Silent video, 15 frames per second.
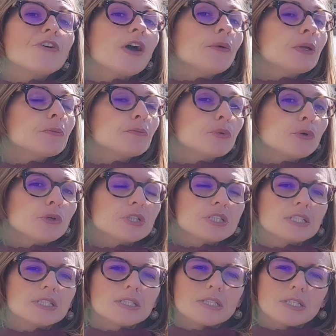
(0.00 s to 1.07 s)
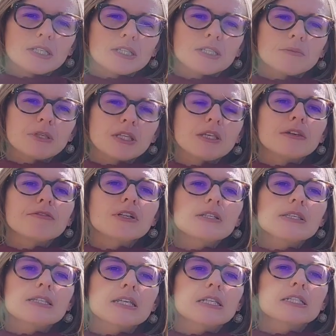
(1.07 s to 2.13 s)
was very important in the
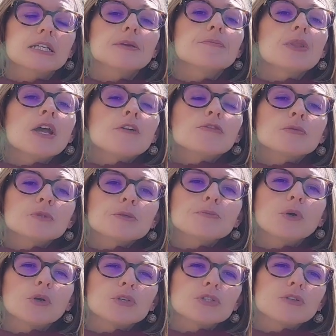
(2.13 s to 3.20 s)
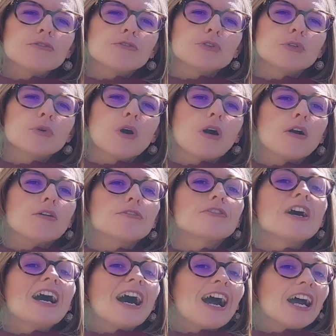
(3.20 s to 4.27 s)
medieval city from the point of view
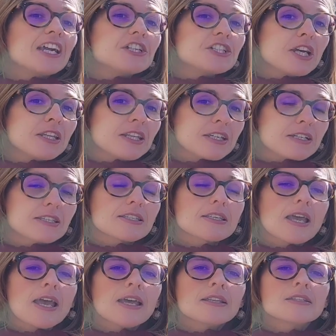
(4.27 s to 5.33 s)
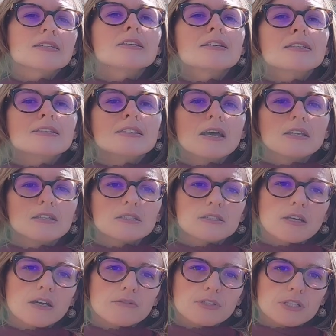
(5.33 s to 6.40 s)
of hygienics and
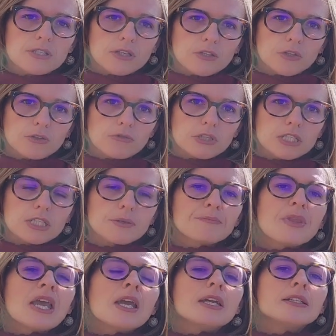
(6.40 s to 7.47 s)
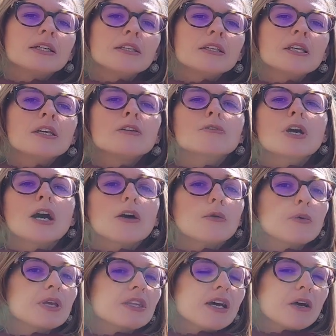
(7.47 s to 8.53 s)
sanitary security. In an
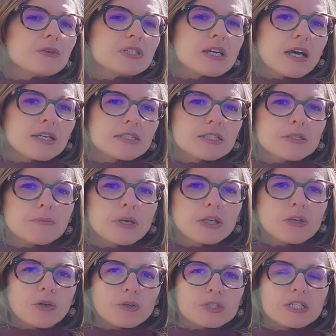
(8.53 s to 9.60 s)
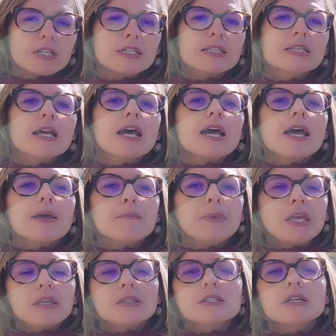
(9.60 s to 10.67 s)
era without antibiotics,
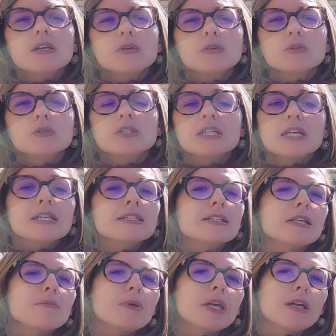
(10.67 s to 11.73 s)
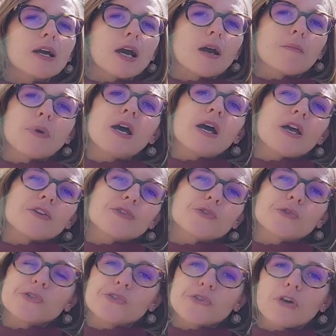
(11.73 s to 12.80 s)
meat could easily become
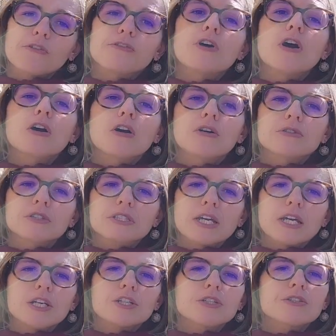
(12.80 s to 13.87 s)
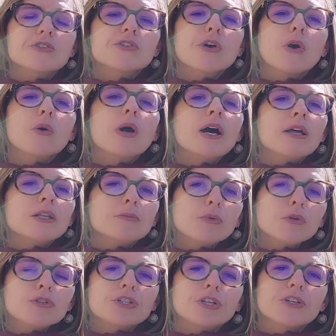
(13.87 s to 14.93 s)
a source of contagion. So
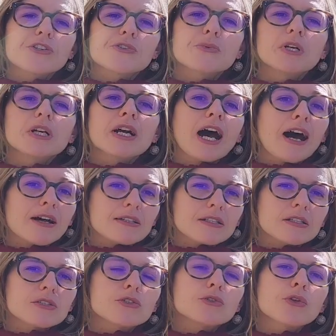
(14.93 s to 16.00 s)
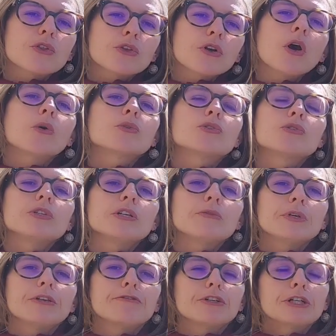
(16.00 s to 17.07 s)
the butchers were asked to throw to
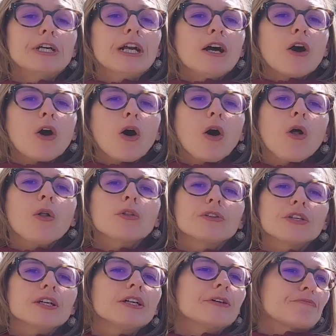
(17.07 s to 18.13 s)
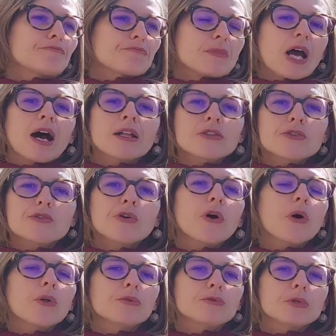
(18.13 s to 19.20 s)
the river all the
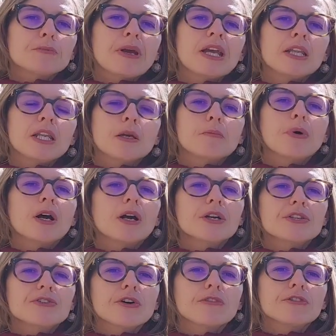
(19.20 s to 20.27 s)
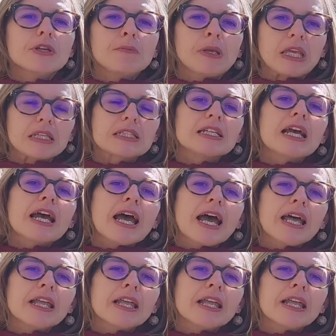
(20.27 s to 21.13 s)
unsold remaining parts of the meat